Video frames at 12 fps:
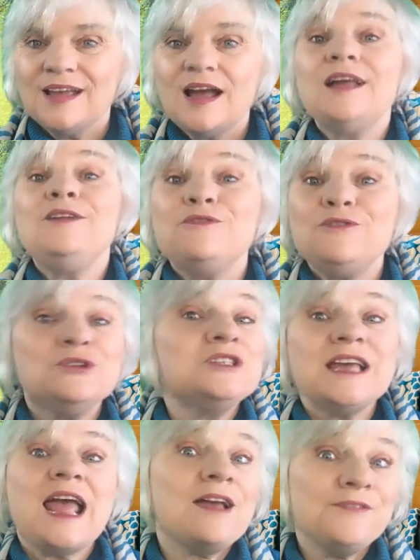I look forward
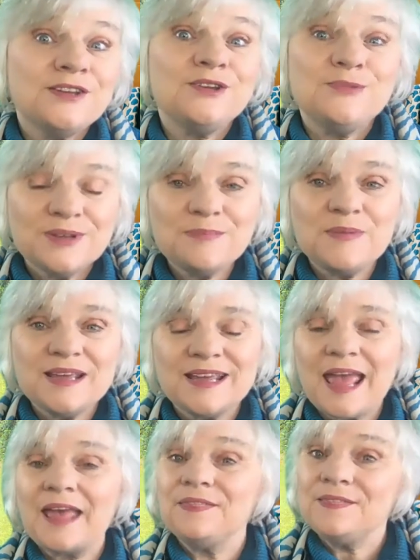to having you with me
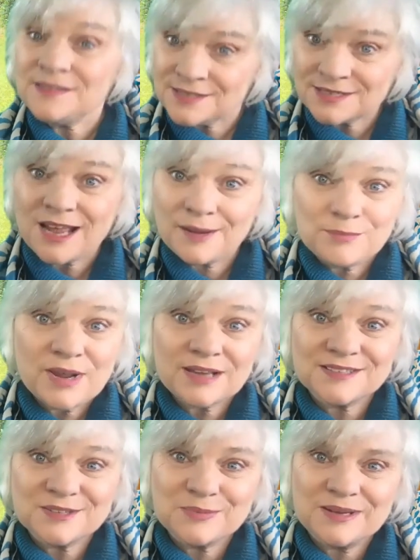again, this time
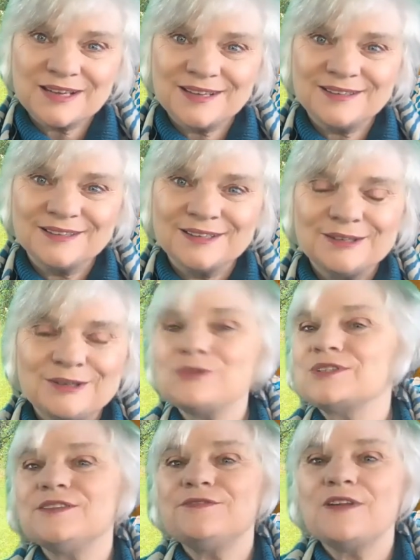next week.
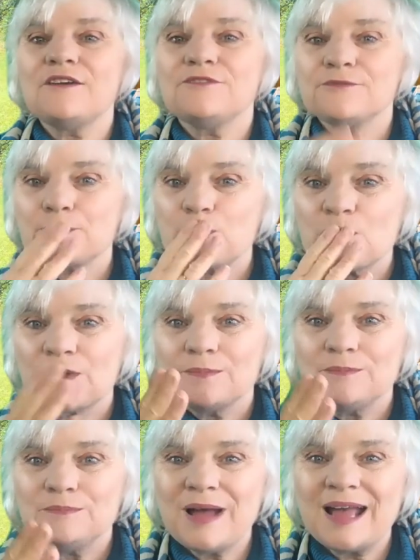Lots of love.
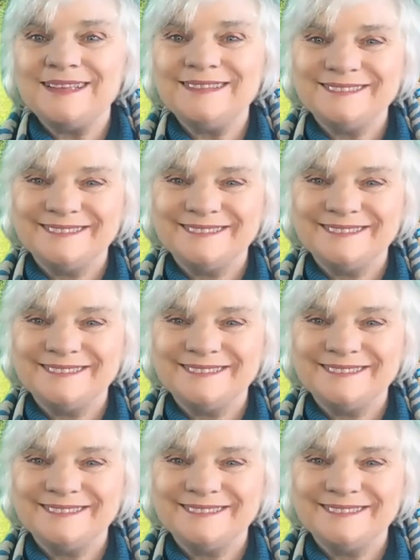Bye.